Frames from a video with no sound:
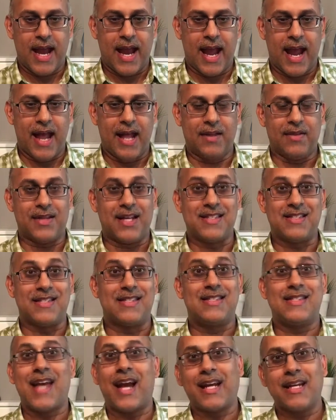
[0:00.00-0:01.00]
And that's the
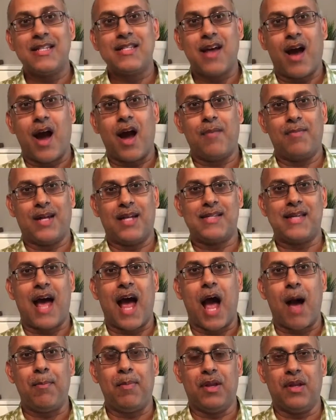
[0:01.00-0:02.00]
second time that's
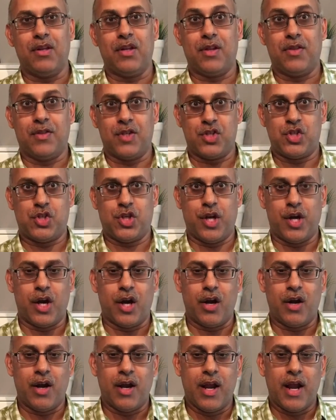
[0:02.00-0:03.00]
happened this
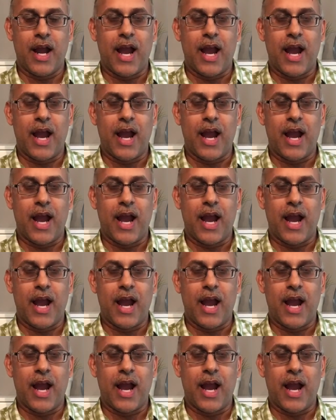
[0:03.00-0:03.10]
year.